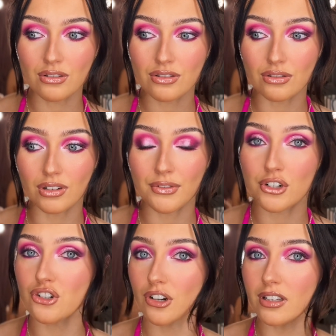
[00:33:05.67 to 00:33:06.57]
So if you're
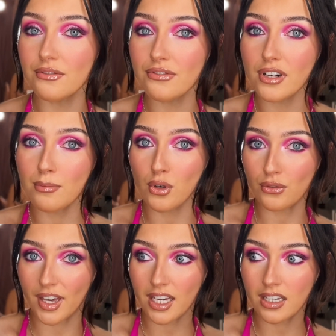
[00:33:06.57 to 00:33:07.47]
struggling for a
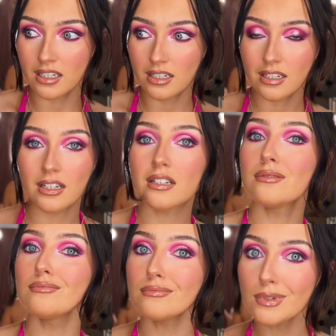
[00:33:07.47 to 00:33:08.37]
movie,
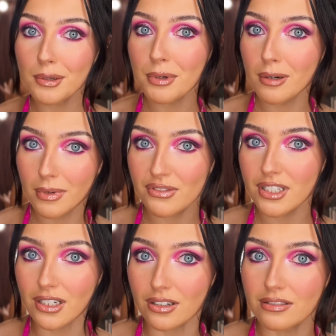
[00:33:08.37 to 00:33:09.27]
maybe put on my
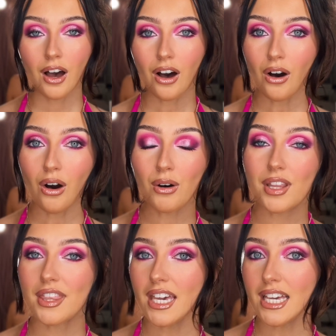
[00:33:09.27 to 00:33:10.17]
video. All
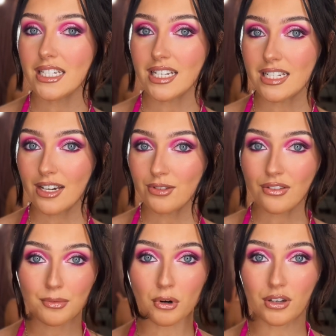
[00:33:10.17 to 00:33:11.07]
the details of
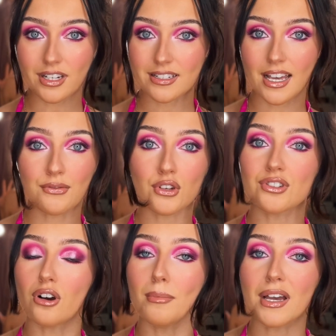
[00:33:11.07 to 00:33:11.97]
the products that I've used
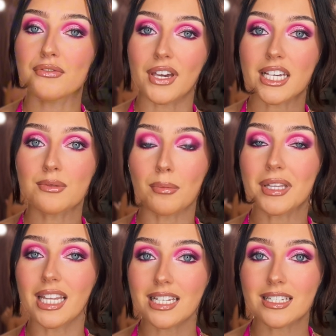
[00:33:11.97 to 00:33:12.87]
on my face will be
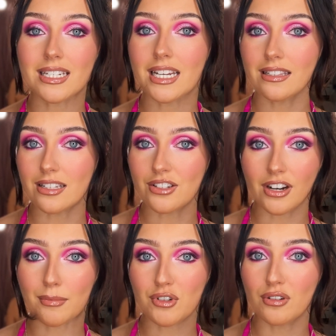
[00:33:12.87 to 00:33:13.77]
listed in the
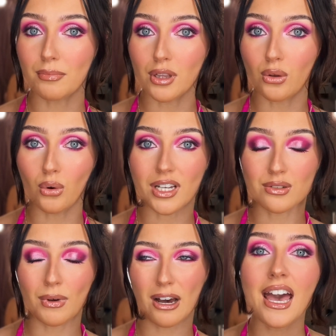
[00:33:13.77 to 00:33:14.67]
description below as
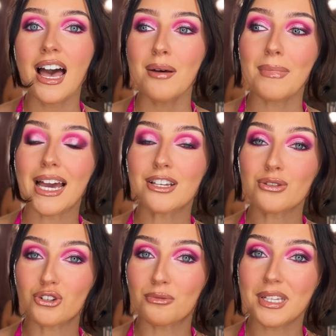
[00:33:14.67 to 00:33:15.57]
well. My
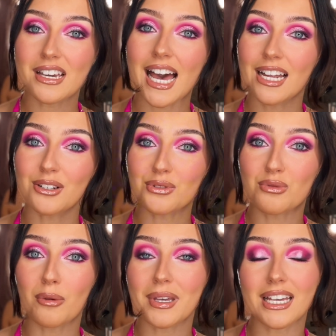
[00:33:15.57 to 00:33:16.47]
social media handles
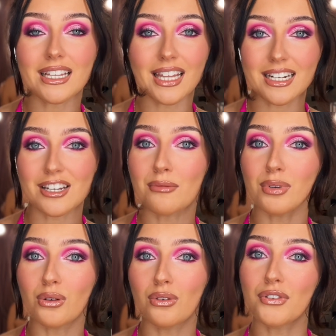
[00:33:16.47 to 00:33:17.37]
will be linked down
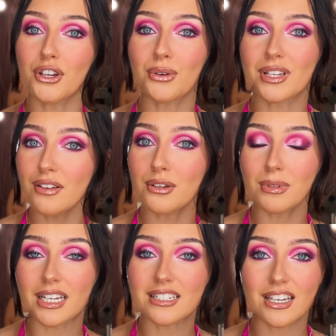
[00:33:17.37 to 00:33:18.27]
below for you if you would
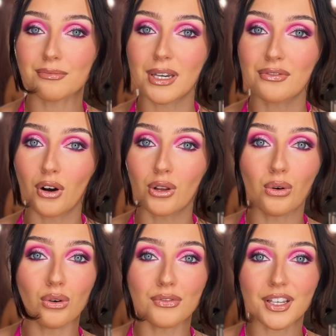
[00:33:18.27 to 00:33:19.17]
like to give me a follow
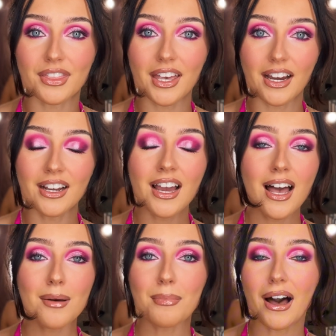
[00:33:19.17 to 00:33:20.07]
over there,
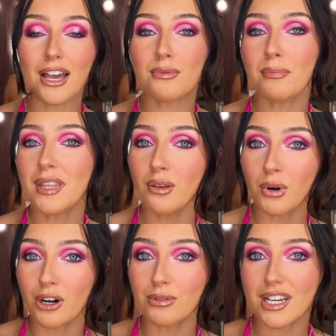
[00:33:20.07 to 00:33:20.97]
but it would mean the
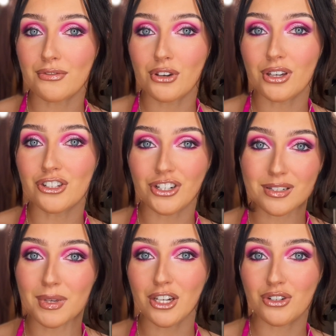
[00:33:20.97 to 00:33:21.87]
world if you can just
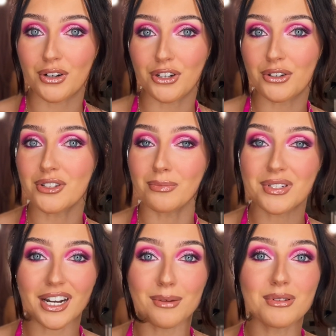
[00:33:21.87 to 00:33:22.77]
make sure you
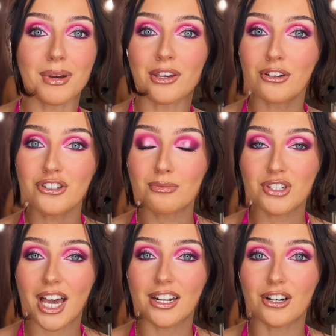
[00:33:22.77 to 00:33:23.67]
subscribe to my YouTube
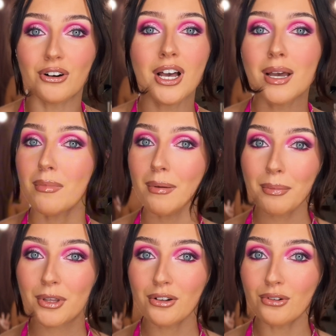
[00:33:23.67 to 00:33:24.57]
channel, maybe
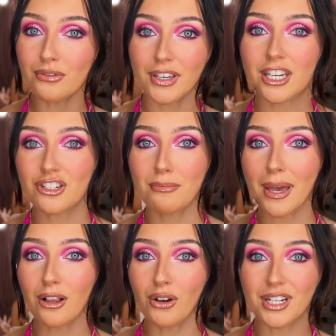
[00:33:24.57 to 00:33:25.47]
put the notification
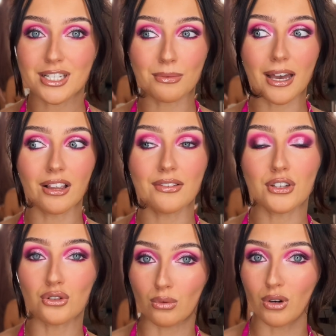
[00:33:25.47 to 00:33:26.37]
bell on as well if you
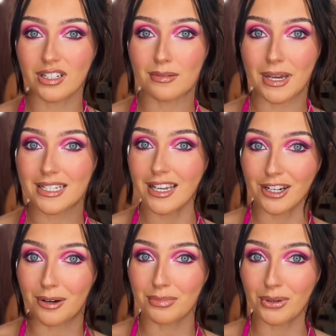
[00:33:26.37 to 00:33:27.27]
don't want to miss an
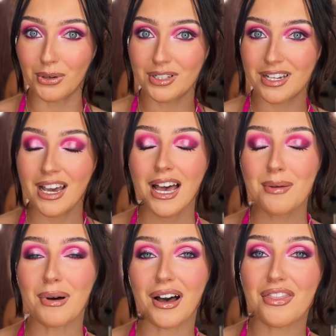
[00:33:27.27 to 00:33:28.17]
upload.
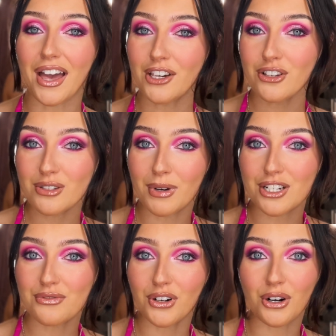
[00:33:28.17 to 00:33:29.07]
But thank you so much
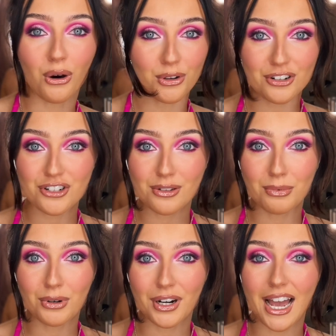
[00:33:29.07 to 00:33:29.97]
for all your
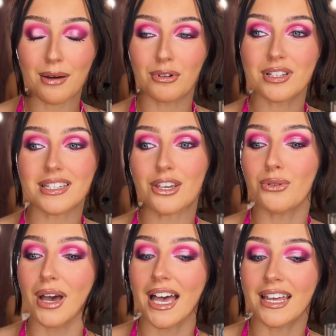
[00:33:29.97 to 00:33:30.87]
support. I will see you
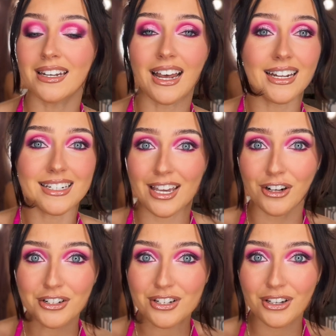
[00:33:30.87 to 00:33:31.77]
in a day or
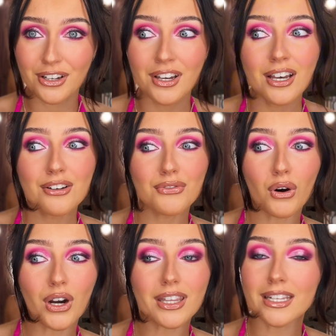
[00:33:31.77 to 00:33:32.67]
two
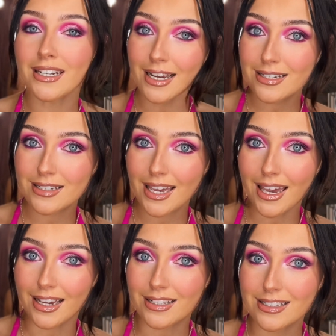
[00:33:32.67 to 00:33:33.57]
for the next
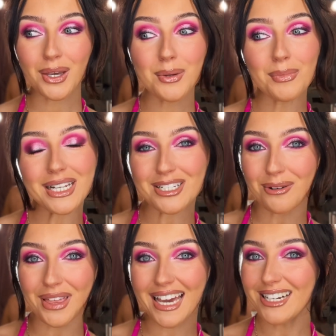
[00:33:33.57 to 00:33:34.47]
case. But until
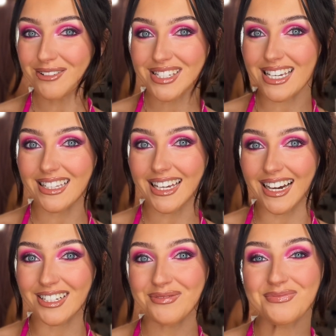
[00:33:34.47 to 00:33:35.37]
then, I'll see you later.